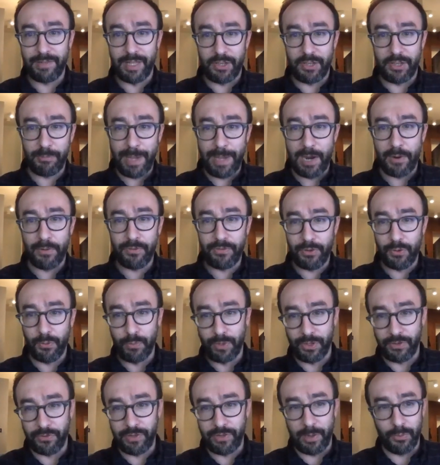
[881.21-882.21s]
lends power to the
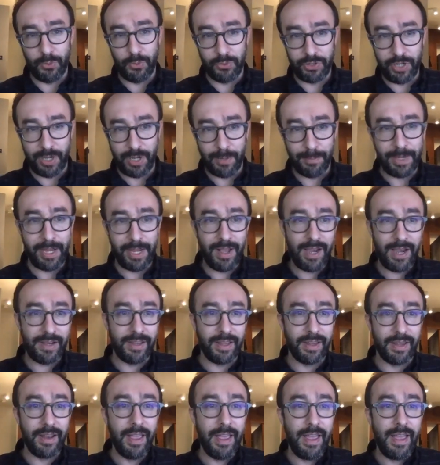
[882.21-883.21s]
ones that will come behind
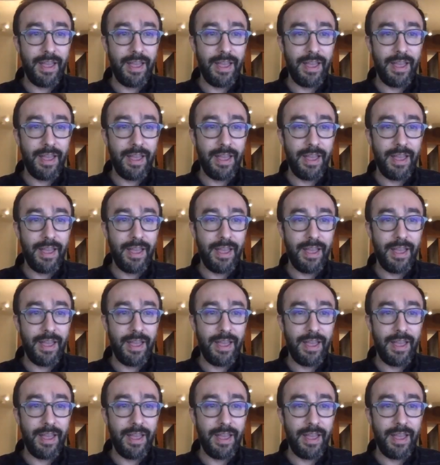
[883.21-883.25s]
it